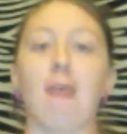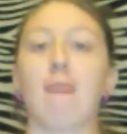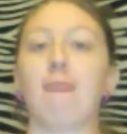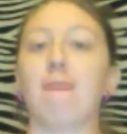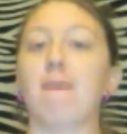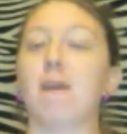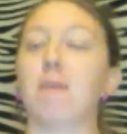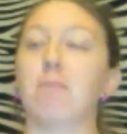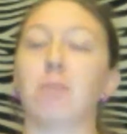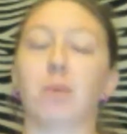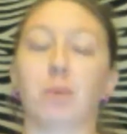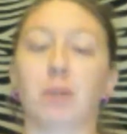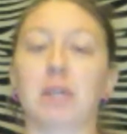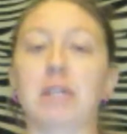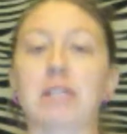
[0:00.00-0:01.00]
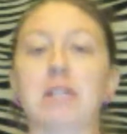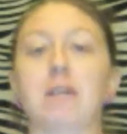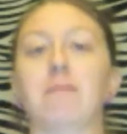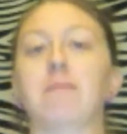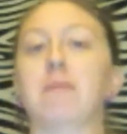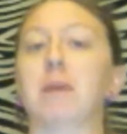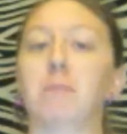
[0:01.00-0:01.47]
They bullied
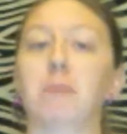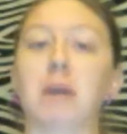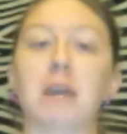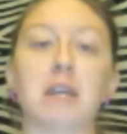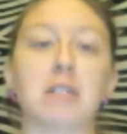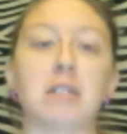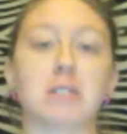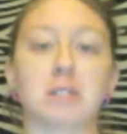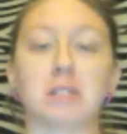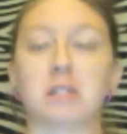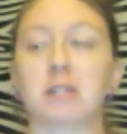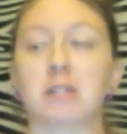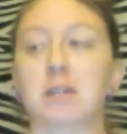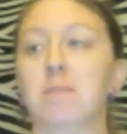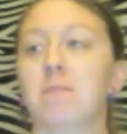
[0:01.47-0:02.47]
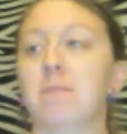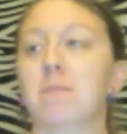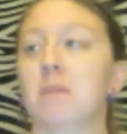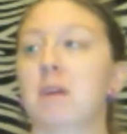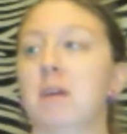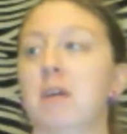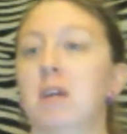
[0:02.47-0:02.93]
him, they picked on him,
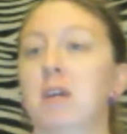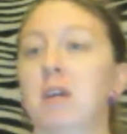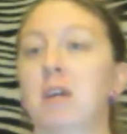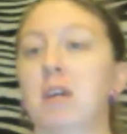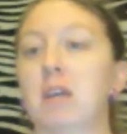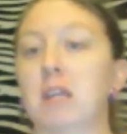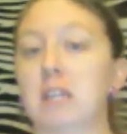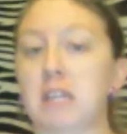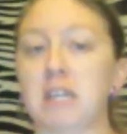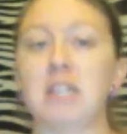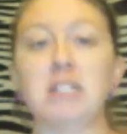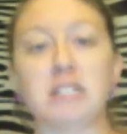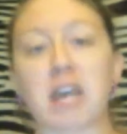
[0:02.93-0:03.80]
and he